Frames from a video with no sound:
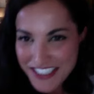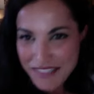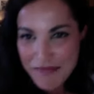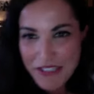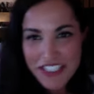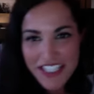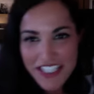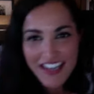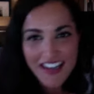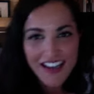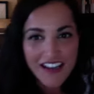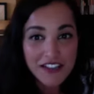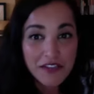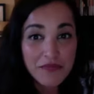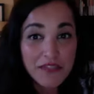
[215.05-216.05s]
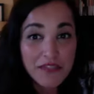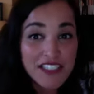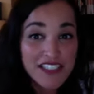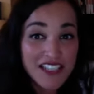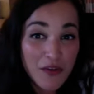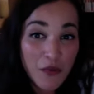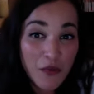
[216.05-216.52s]
Misha's
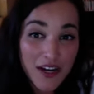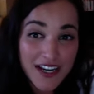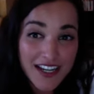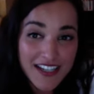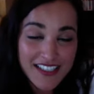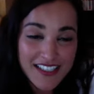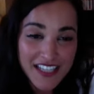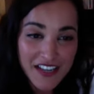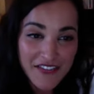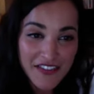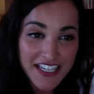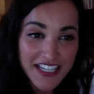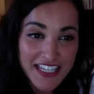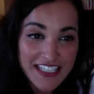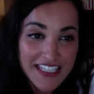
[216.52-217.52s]
now working at CFNE.